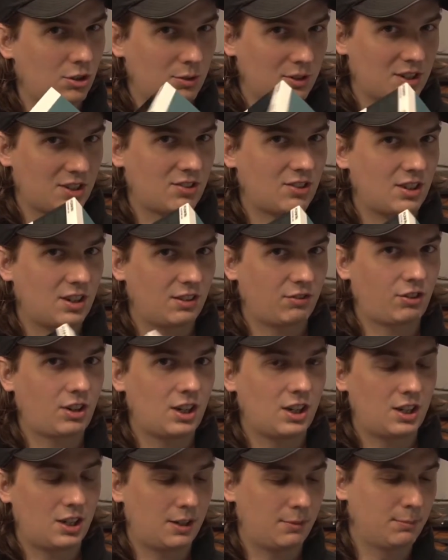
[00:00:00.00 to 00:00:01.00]
It doesn't have
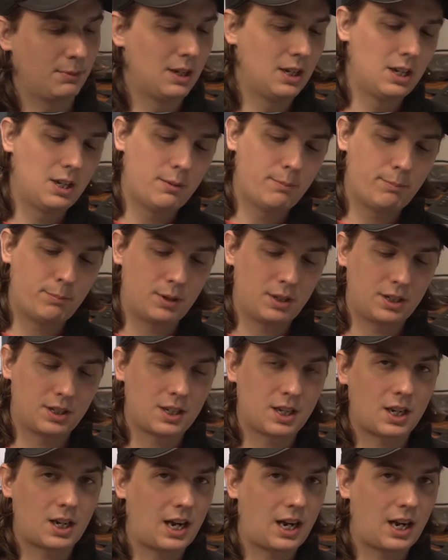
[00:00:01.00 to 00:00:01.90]
COM, but uh,